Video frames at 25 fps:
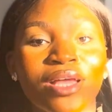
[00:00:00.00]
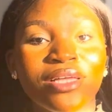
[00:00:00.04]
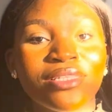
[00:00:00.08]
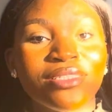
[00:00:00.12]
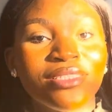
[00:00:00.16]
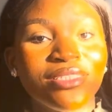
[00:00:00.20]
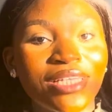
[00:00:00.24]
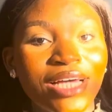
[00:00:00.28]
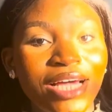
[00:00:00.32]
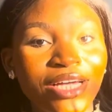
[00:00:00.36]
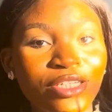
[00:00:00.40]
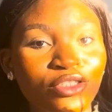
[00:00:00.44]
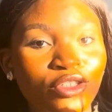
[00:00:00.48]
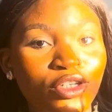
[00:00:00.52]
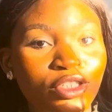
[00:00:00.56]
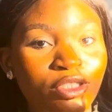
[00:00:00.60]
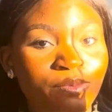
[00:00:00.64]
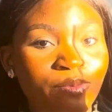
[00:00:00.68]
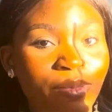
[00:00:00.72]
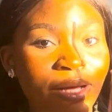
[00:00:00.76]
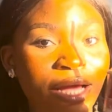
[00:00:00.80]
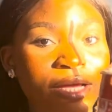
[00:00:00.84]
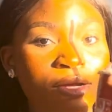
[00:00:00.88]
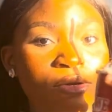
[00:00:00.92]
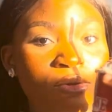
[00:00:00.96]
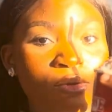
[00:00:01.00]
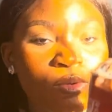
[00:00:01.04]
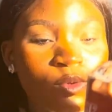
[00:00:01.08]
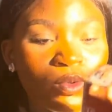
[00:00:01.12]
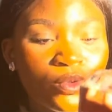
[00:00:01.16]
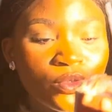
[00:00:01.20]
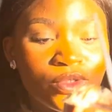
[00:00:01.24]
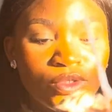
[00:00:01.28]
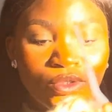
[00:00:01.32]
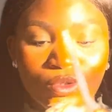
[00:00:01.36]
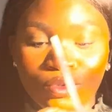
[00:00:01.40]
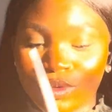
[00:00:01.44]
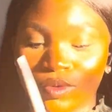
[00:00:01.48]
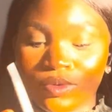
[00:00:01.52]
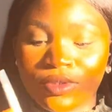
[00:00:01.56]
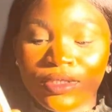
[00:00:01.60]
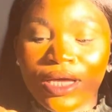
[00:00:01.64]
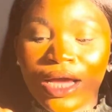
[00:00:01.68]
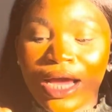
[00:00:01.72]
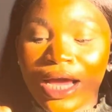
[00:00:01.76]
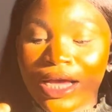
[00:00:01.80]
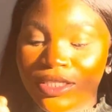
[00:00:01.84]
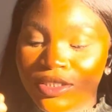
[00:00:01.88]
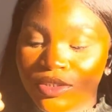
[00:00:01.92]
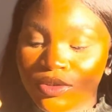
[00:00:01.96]
Did I just buy Cold Stone
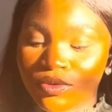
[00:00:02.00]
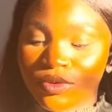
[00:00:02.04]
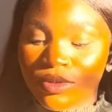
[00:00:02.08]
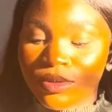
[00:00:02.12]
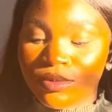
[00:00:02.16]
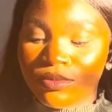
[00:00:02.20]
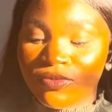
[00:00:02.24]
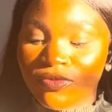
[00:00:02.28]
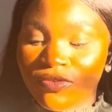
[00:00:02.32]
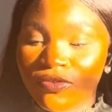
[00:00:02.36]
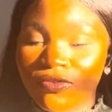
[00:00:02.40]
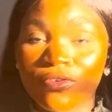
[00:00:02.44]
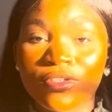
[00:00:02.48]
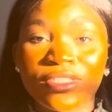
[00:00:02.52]
ice cream for